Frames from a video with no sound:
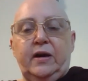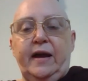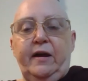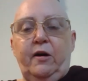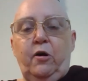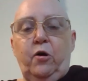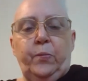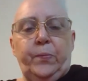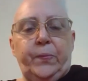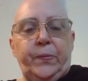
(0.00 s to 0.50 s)
I
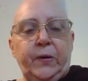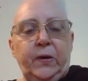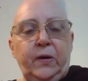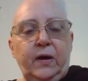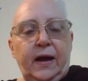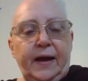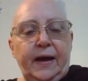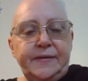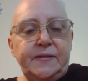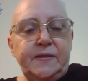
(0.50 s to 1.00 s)
hope
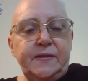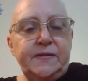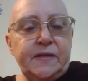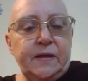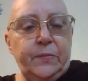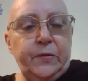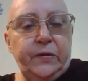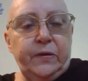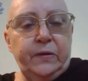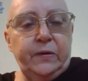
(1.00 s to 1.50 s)
I see
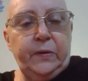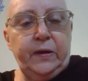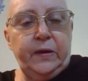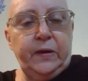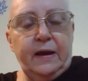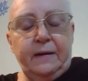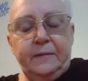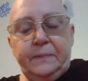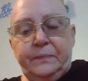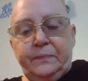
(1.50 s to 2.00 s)
some of them,
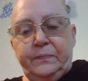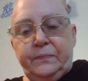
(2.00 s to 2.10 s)
yeah.